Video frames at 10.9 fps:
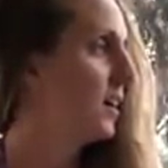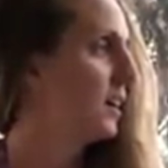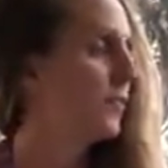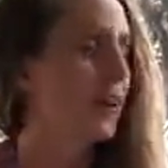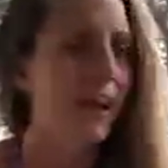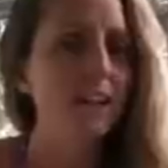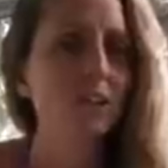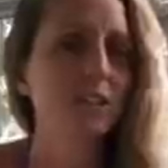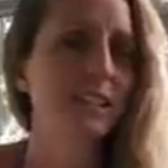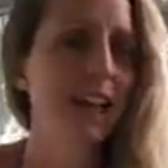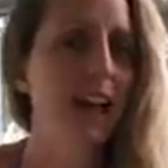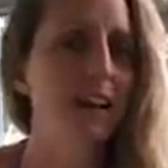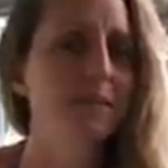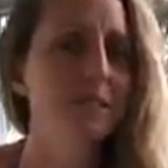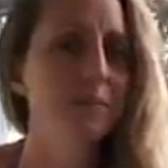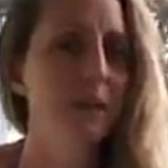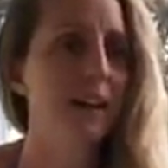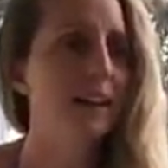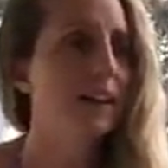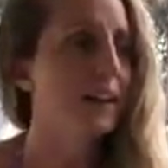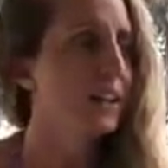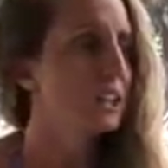If a hairdresser came to me,